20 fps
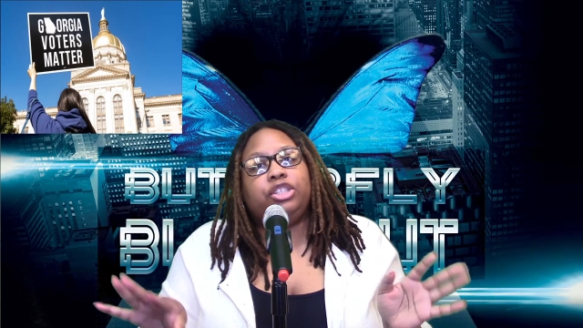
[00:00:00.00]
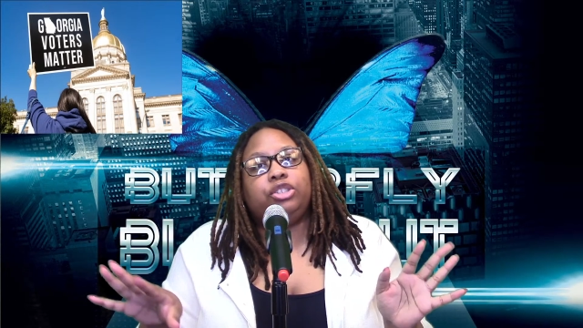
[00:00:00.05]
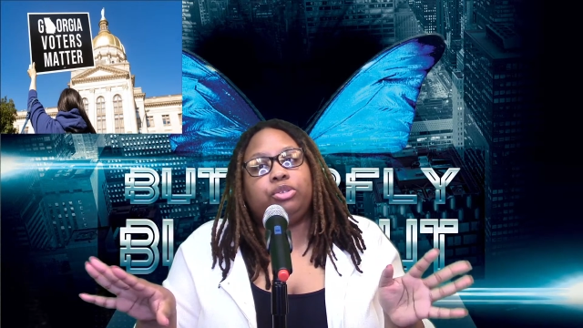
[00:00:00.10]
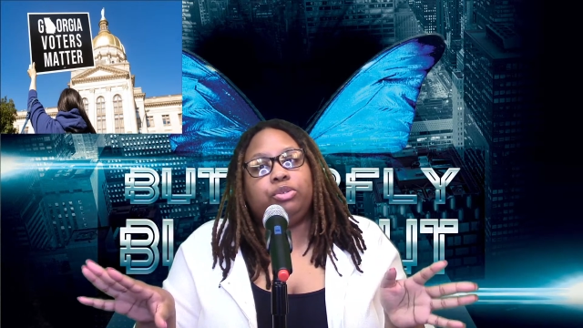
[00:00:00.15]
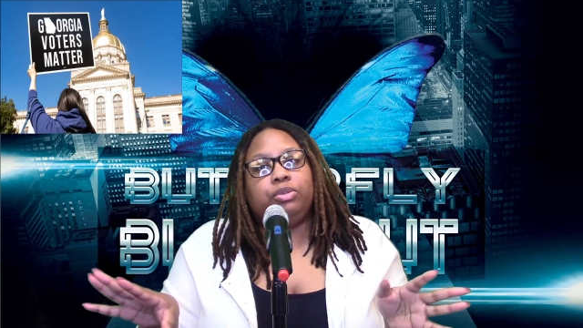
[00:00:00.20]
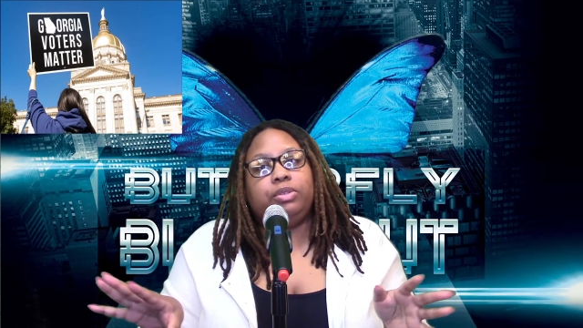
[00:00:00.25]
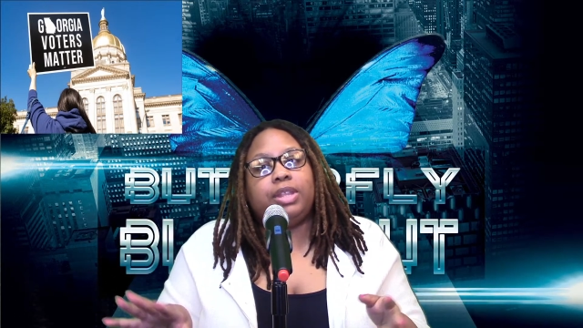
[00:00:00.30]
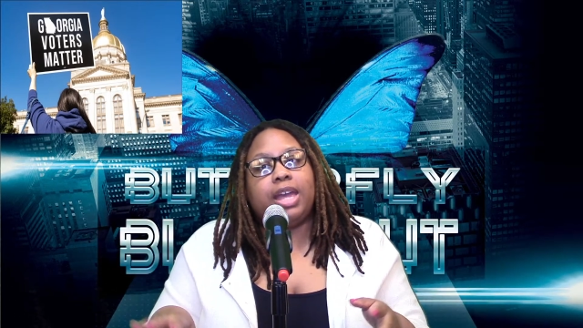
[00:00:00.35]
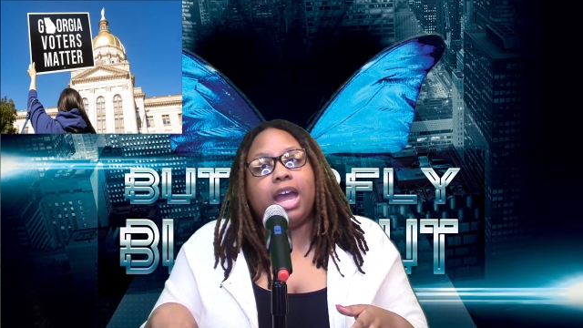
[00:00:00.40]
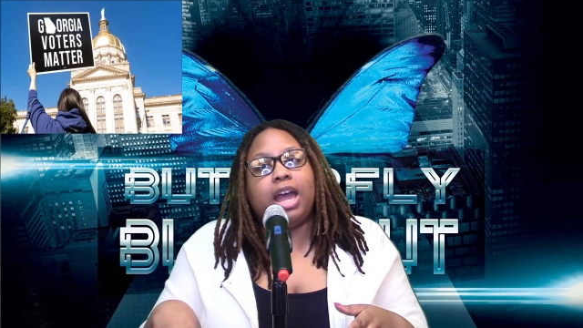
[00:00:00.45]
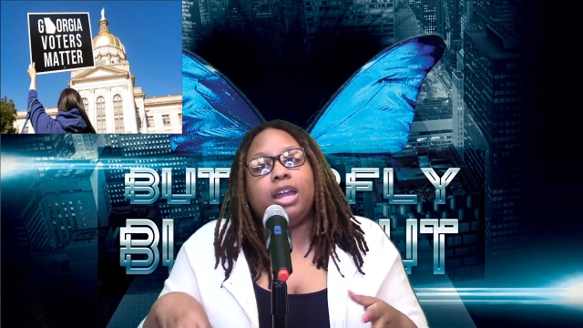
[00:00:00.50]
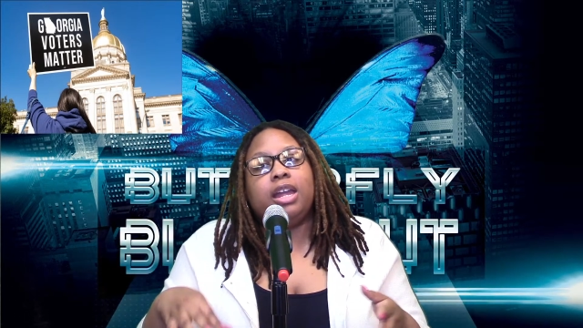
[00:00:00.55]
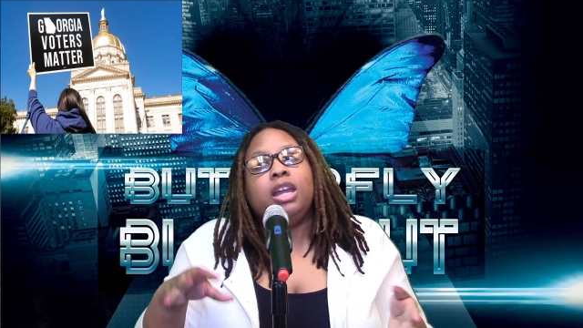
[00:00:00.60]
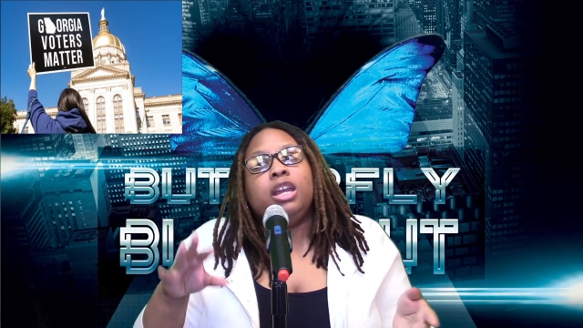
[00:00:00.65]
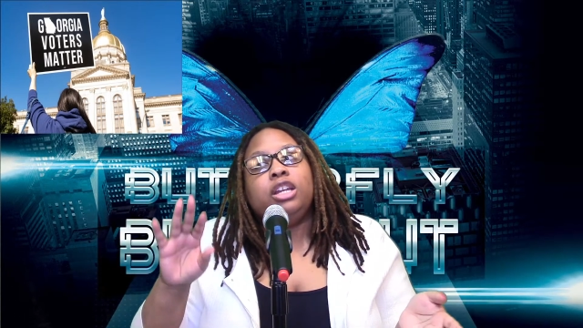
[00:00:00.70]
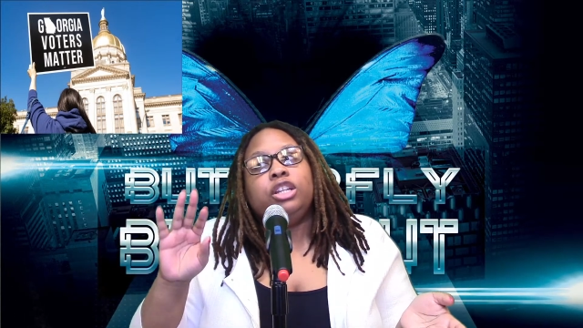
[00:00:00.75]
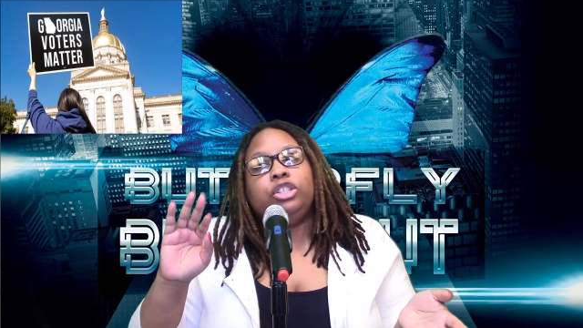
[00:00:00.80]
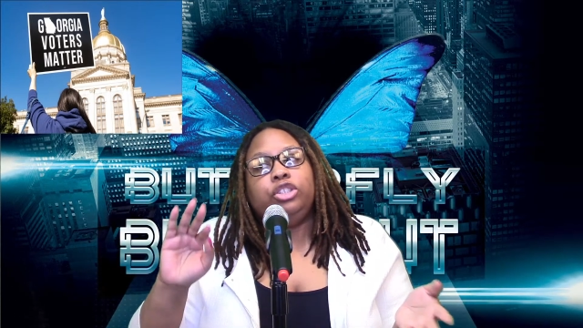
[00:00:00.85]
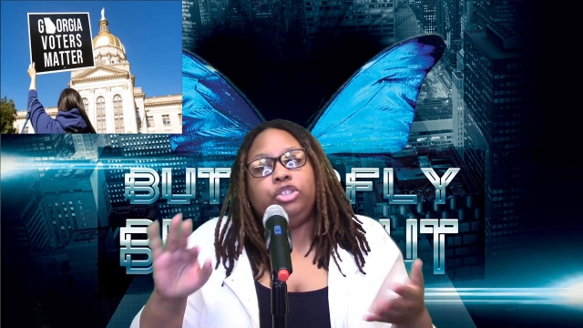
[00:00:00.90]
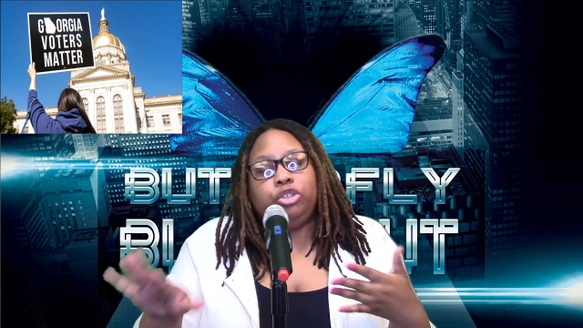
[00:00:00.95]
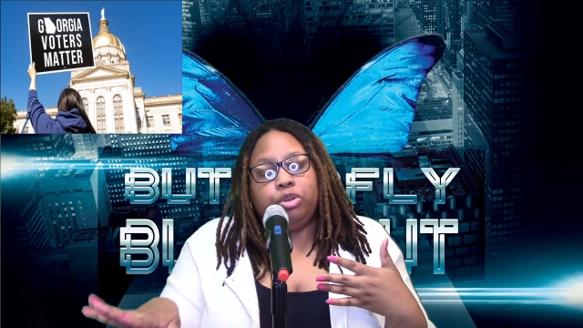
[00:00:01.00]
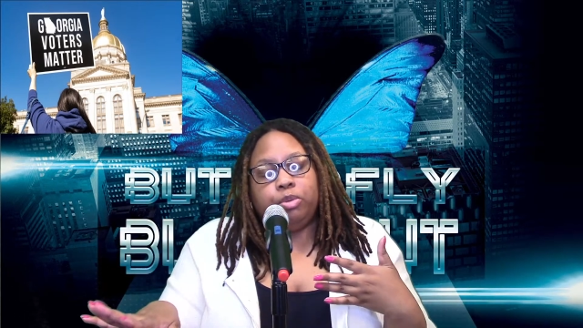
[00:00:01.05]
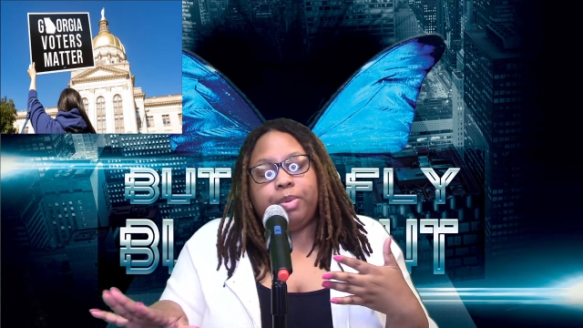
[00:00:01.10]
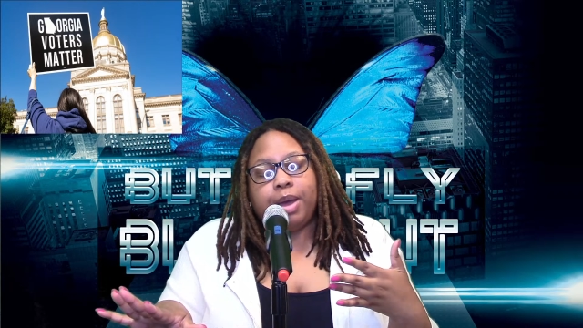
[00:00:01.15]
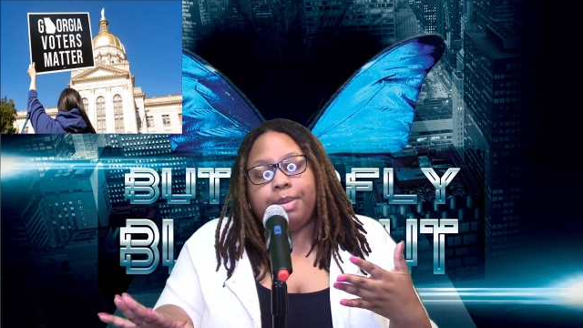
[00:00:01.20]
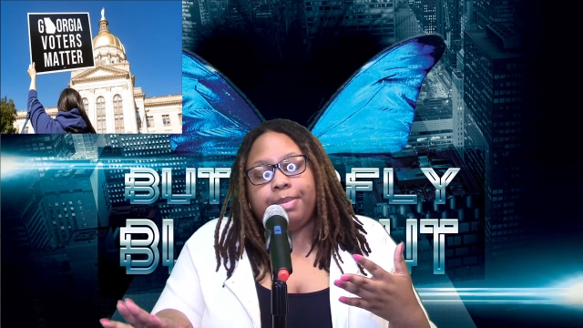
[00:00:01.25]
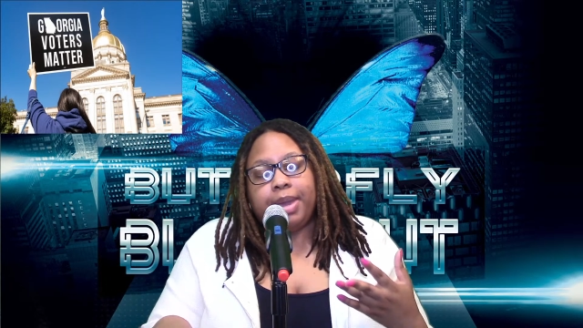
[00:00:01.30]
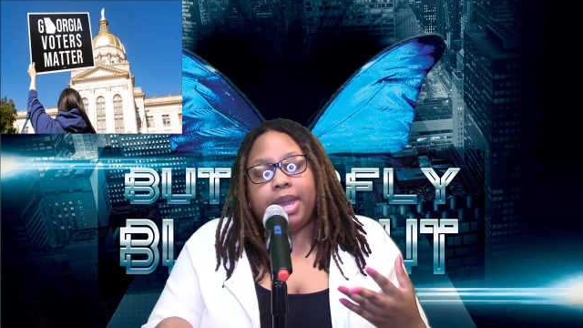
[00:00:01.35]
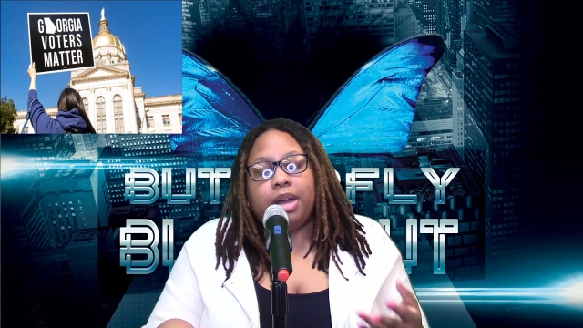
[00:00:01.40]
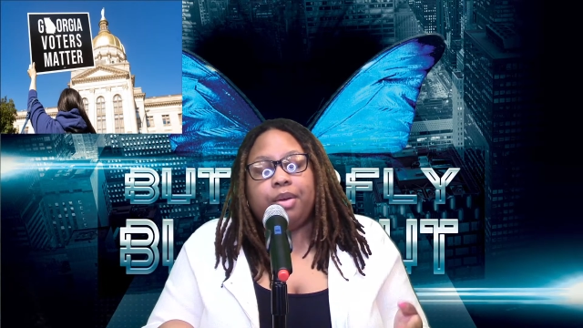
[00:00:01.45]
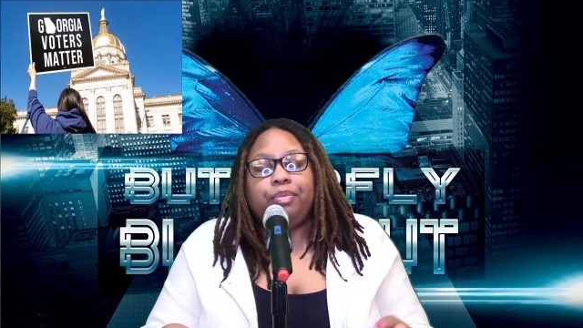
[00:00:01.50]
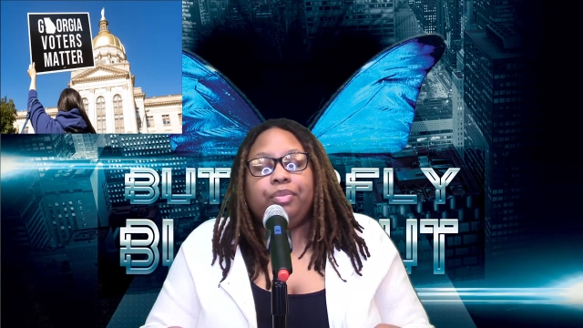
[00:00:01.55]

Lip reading: screw that, do it by mail.